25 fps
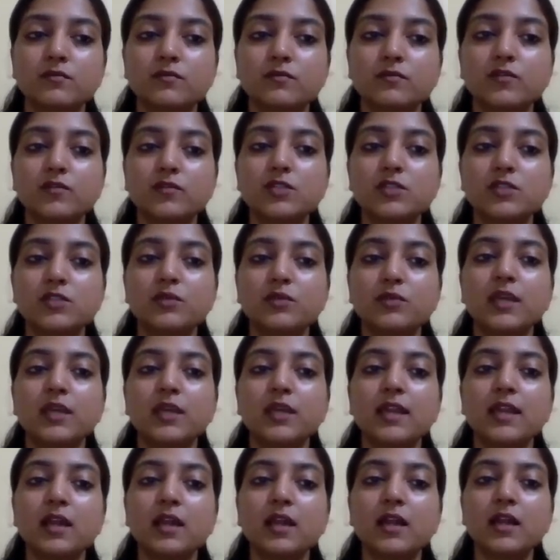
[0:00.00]
which we
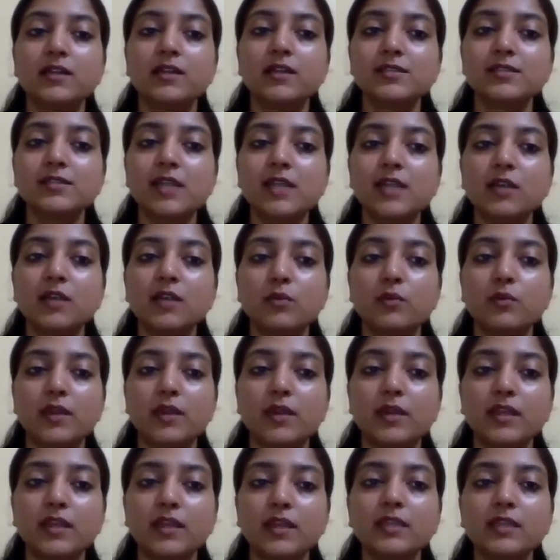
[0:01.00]
can understand very
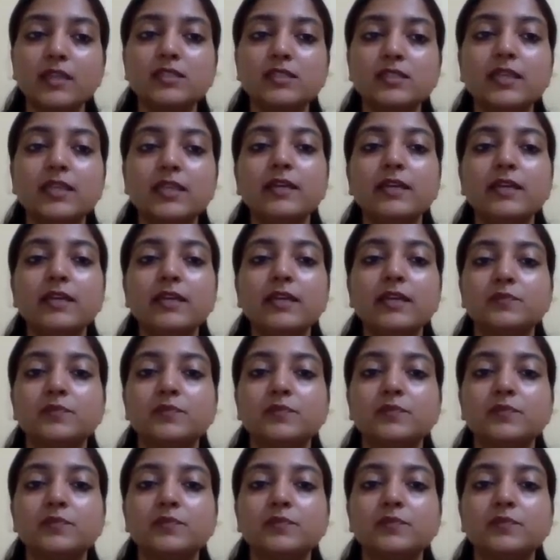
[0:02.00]
easily,